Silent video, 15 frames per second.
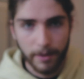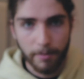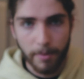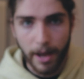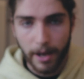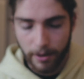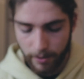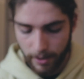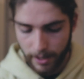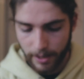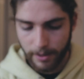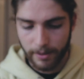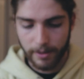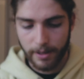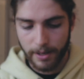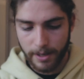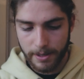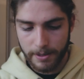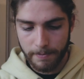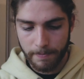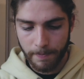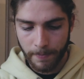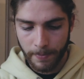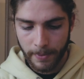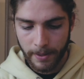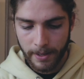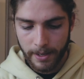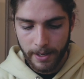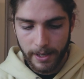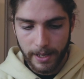in the background.
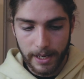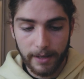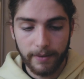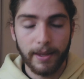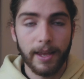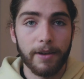It's